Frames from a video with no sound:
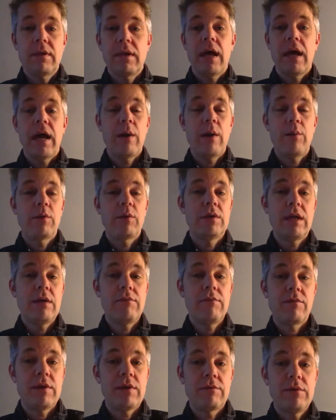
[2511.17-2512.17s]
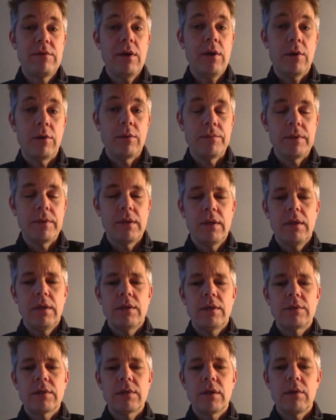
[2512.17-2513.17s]
I would never have known.
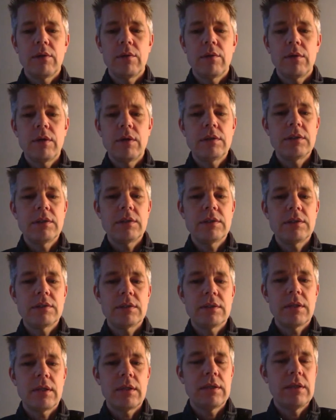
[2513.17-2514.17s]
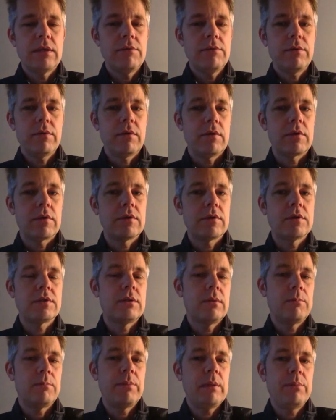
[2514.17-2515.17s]
So this is difficult because
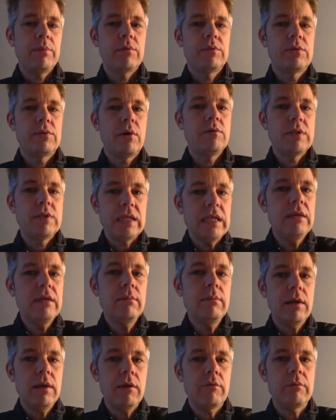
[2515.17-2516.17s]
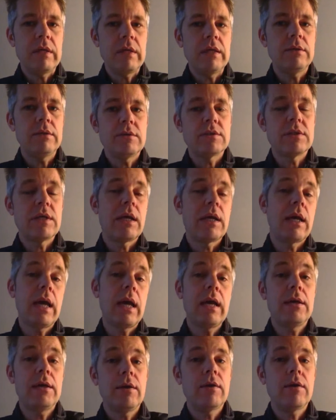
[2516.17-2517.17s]
people don't email me to say,
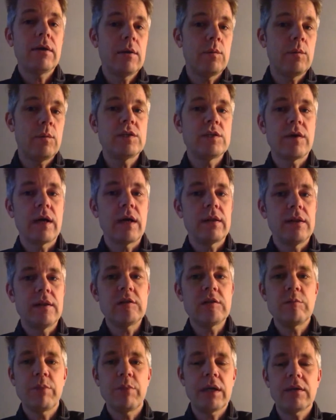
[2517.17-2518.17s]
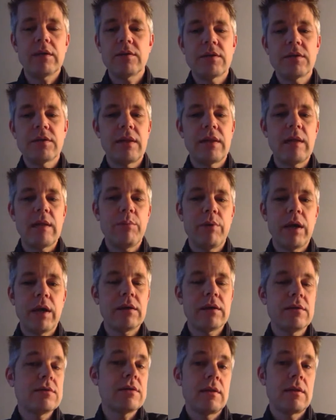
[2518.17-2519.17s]
hey, Jurgen, we tried this practice and that
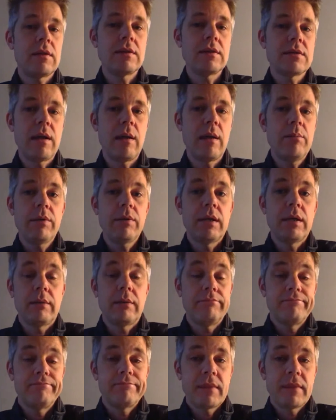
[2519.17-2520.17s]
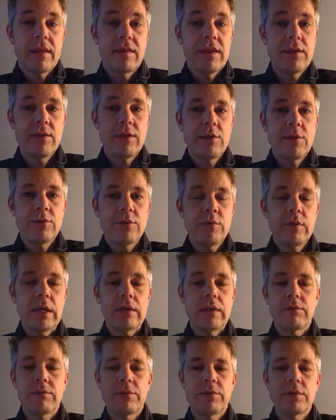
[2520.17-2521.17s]
practice at this company. They don't do
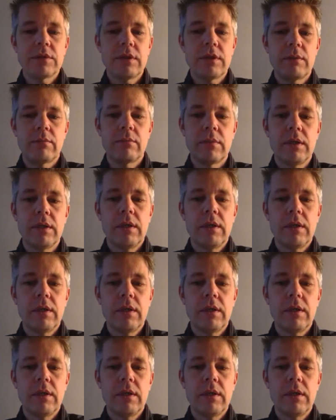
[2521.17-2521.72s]
that for some